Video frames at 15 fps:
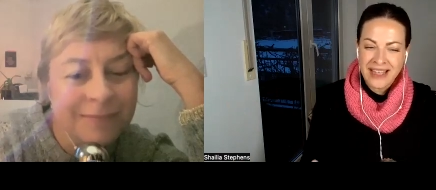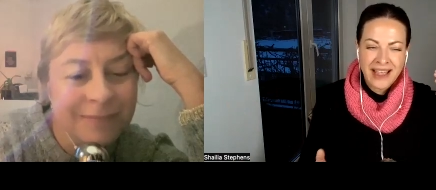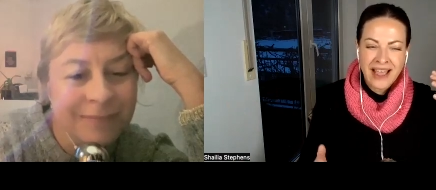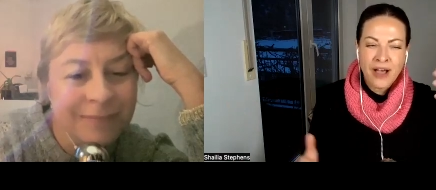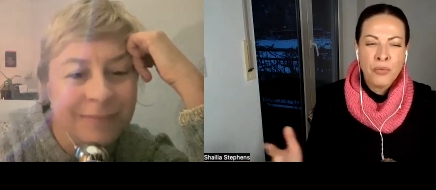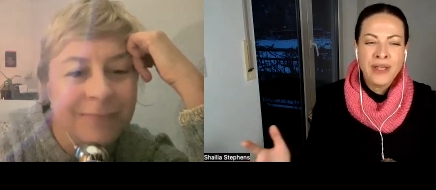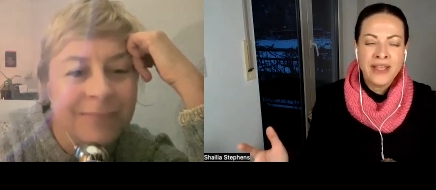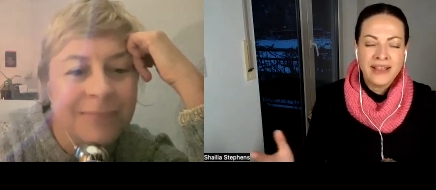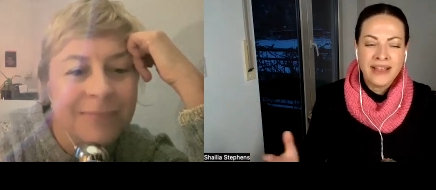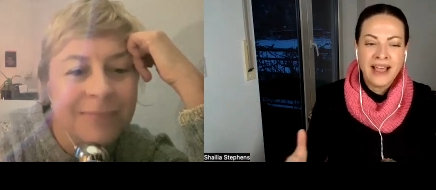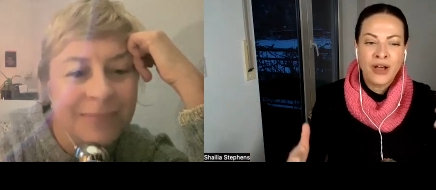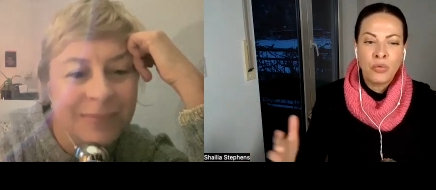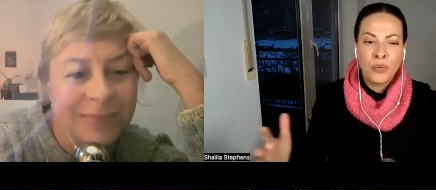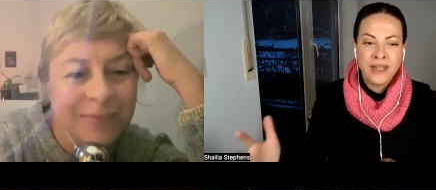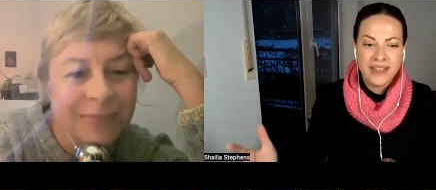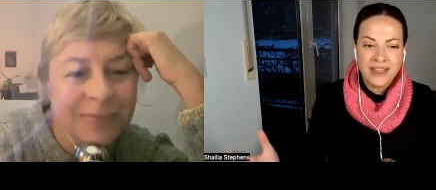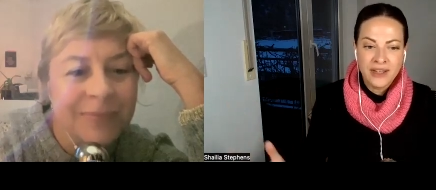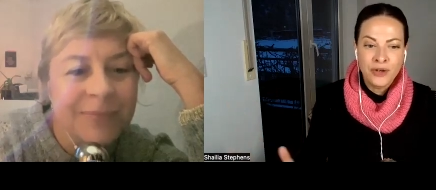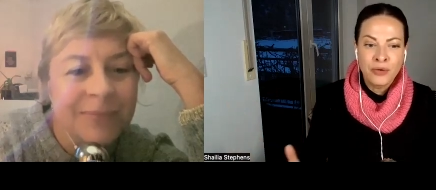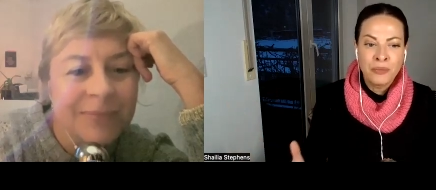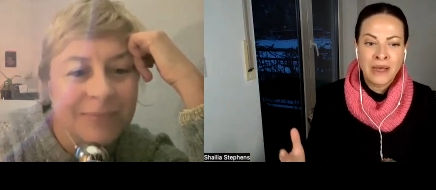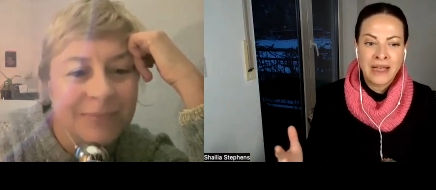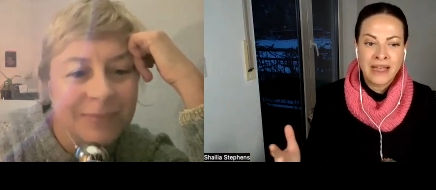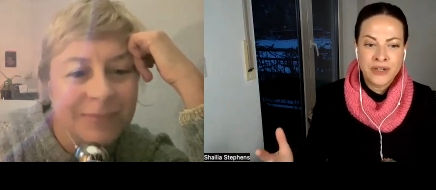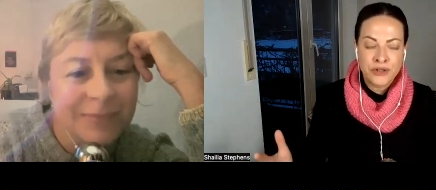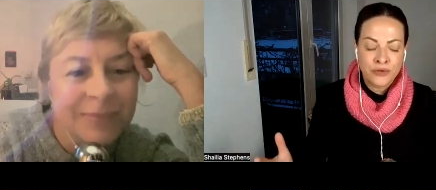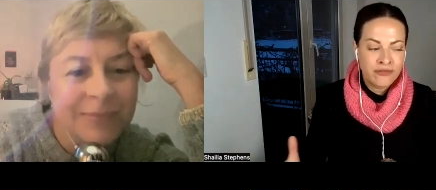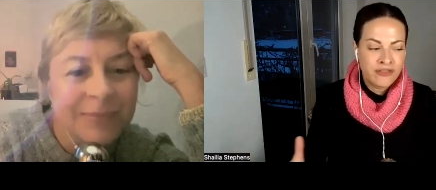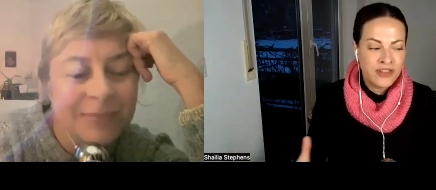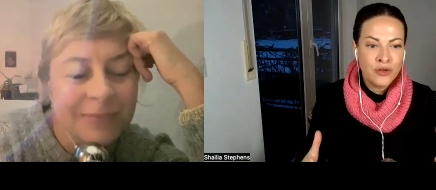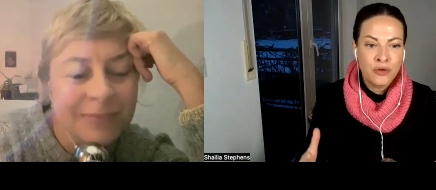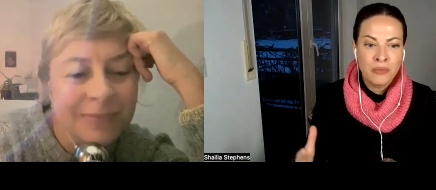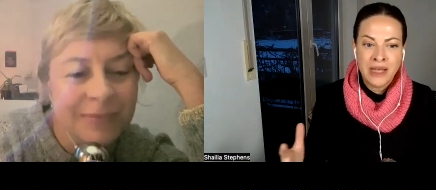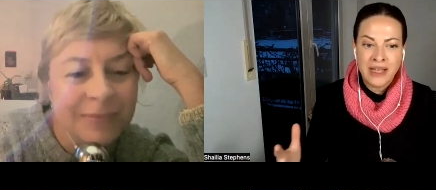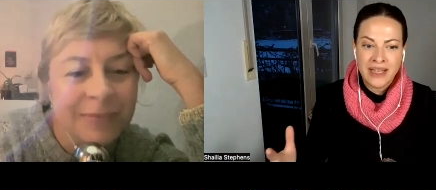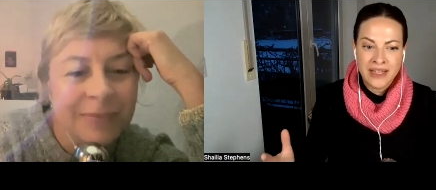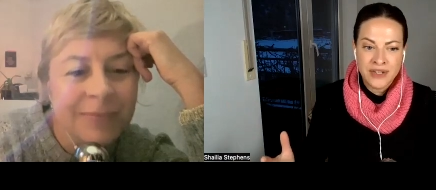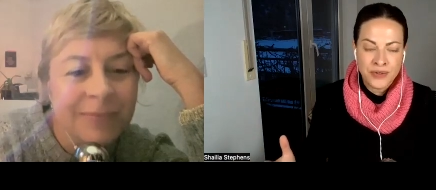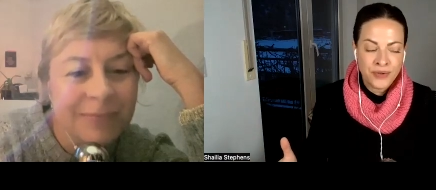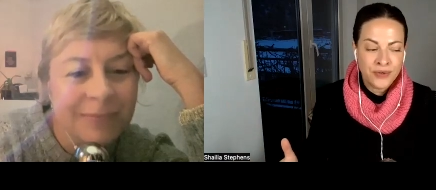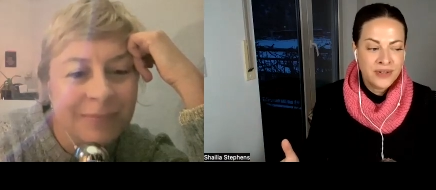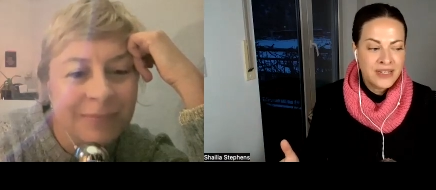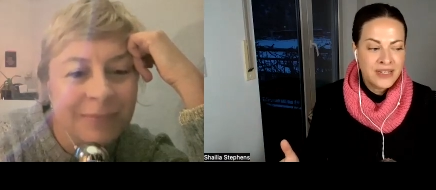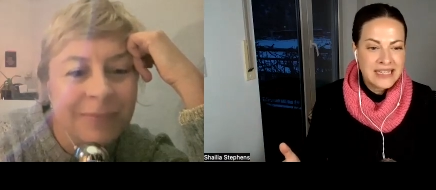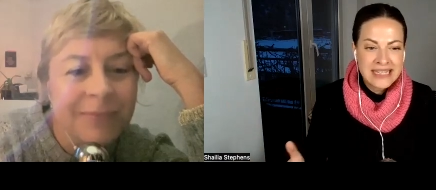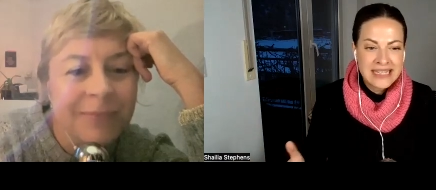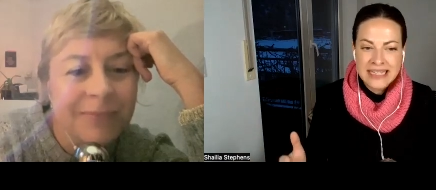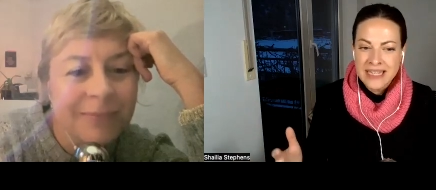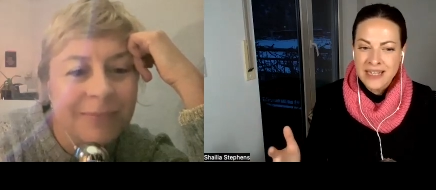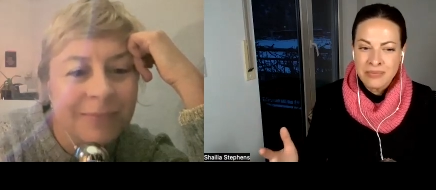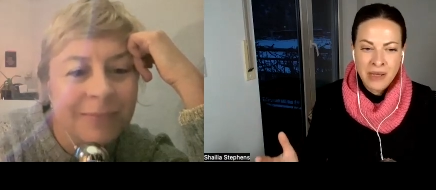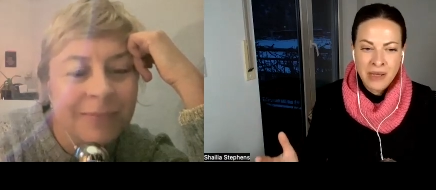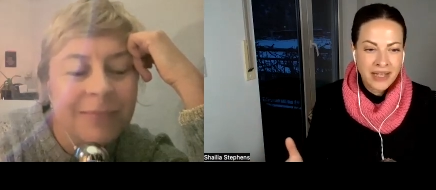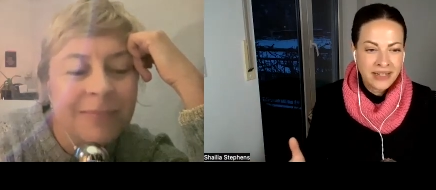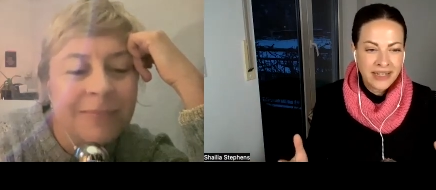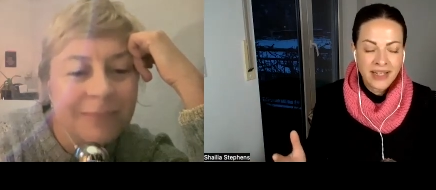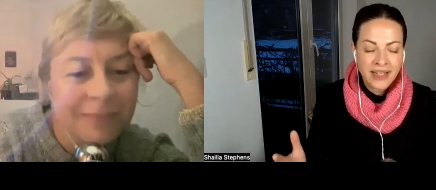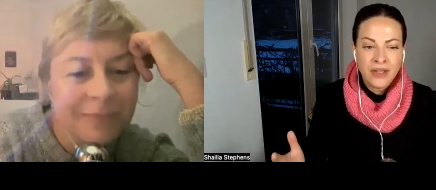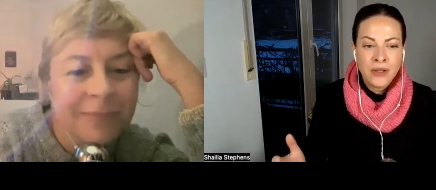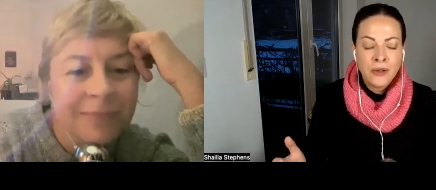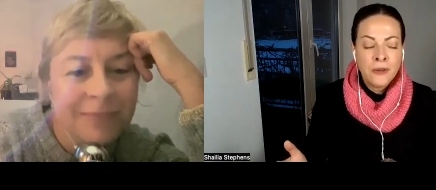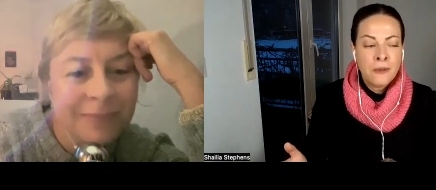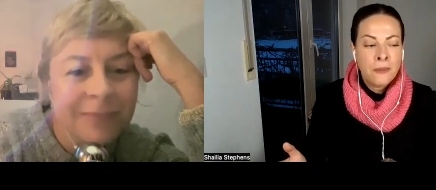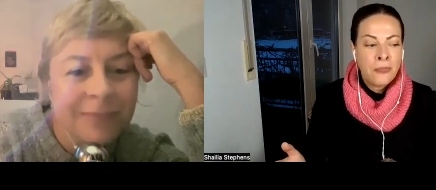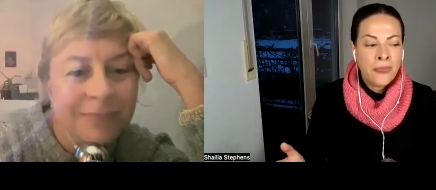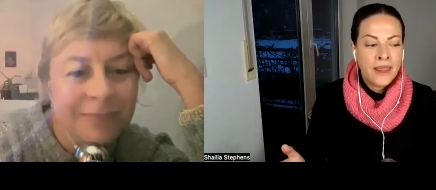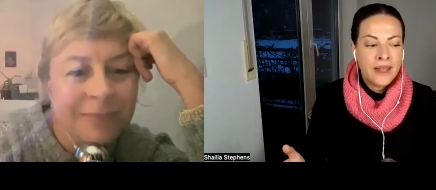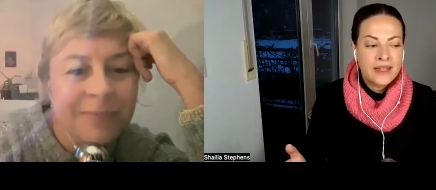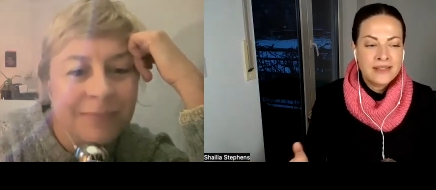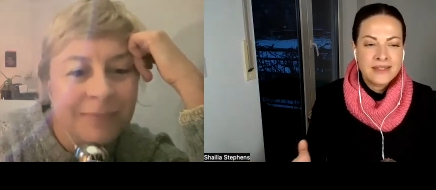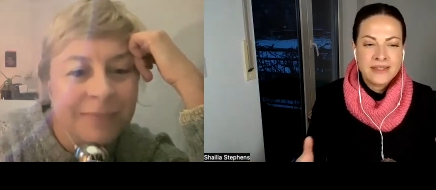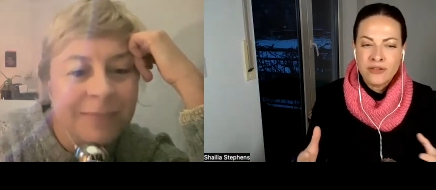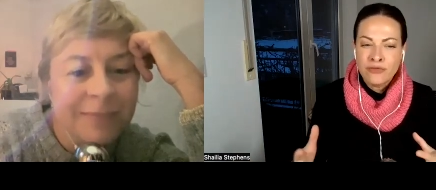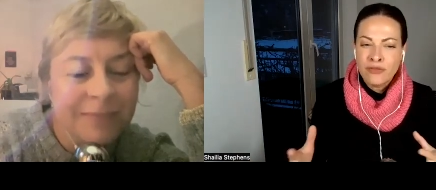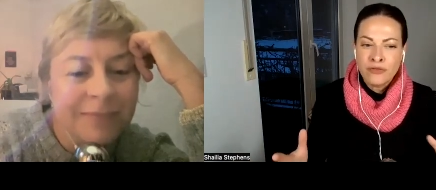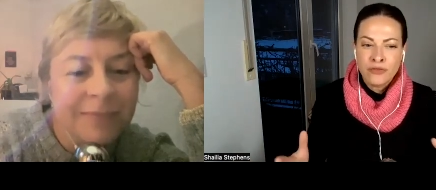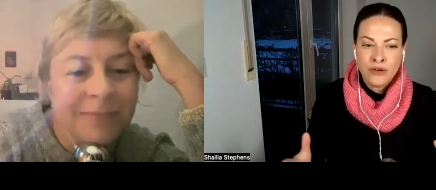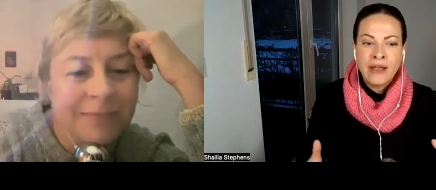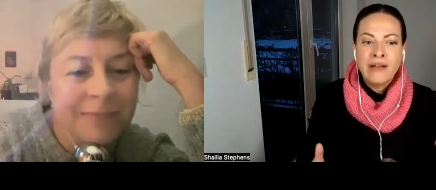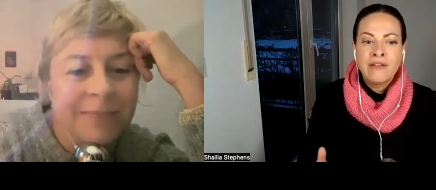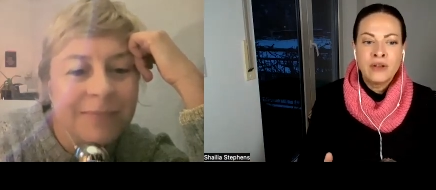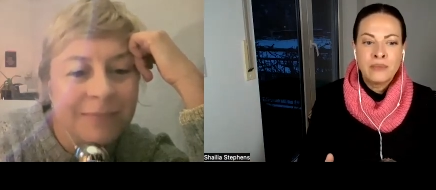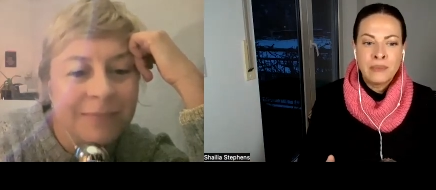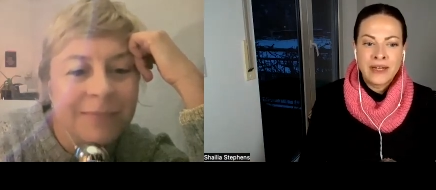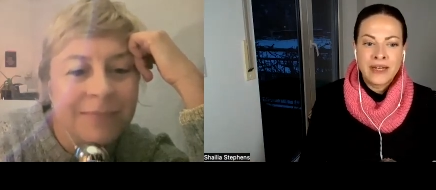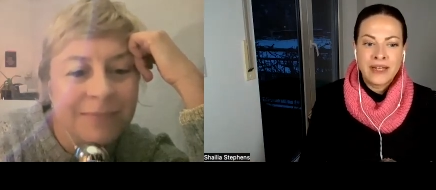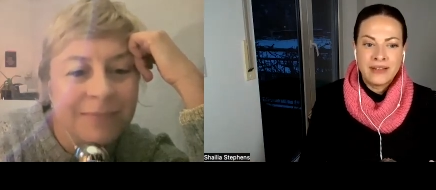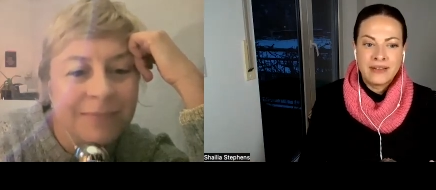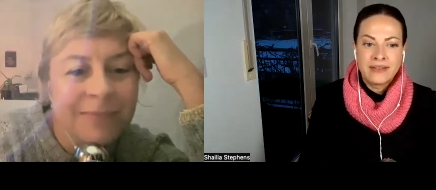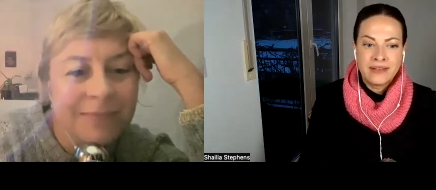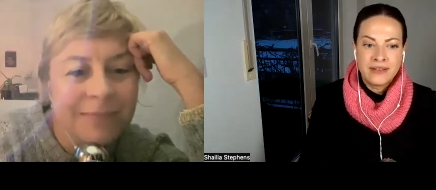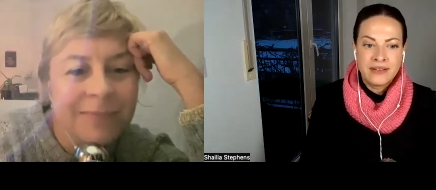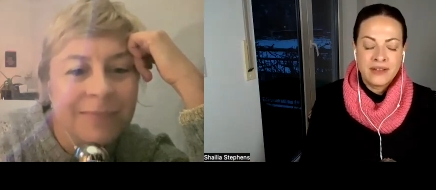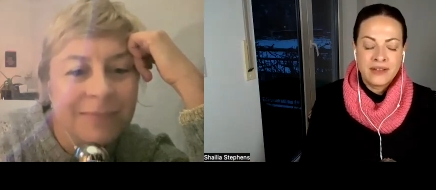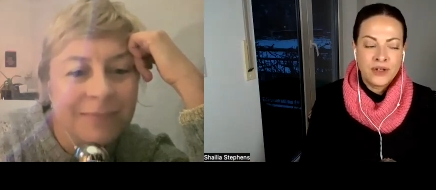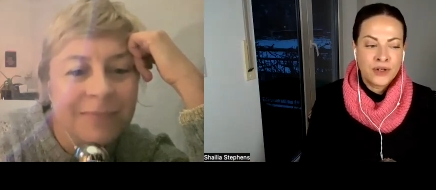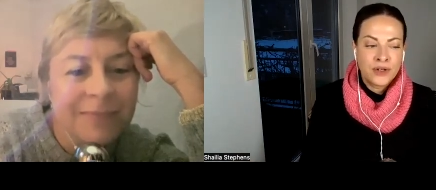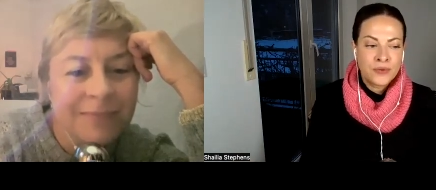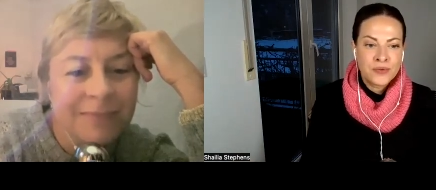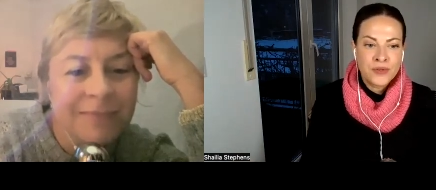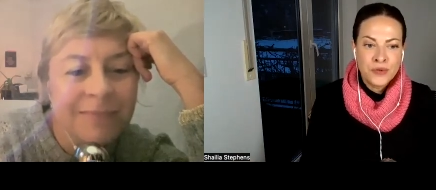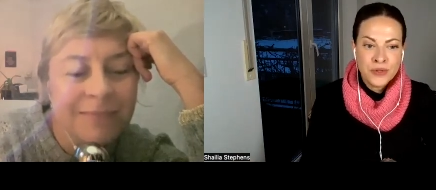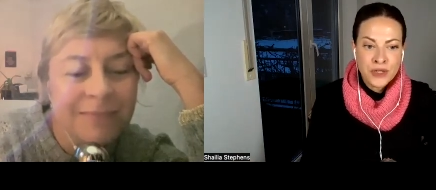Speaker 1: how we, how we hear mind or feel mind or see mind, like it's different for everybody. You know, you